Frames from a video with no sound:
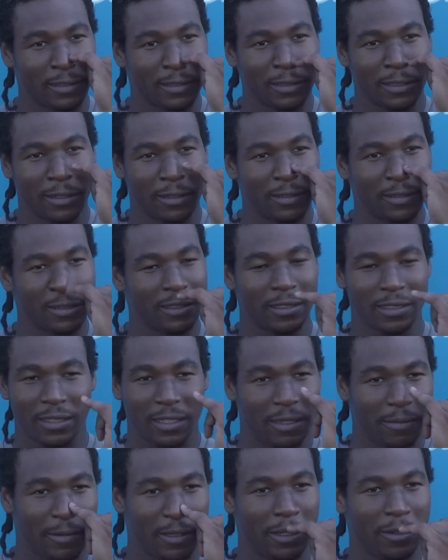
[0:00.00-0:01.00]
You know,
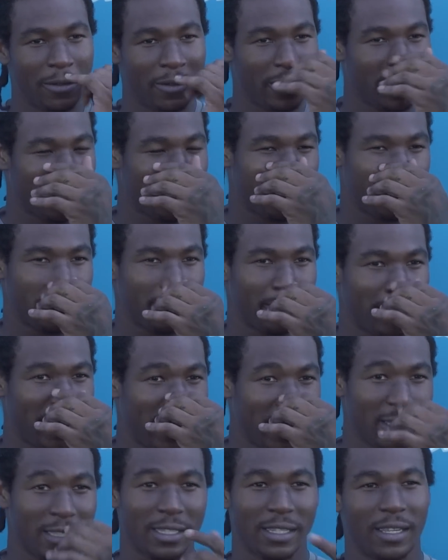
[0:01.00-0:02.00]
he been doing his
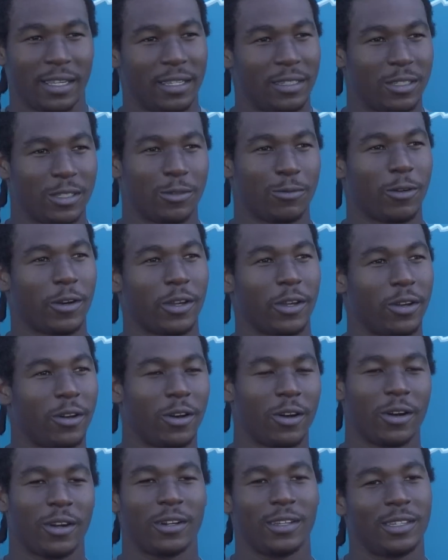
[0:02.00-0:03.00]
best and just working
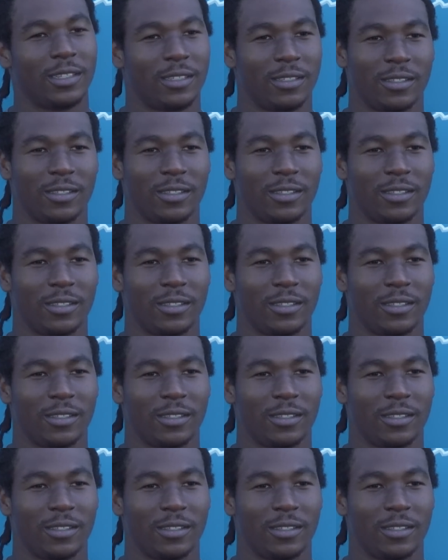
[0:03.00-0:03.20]
hard.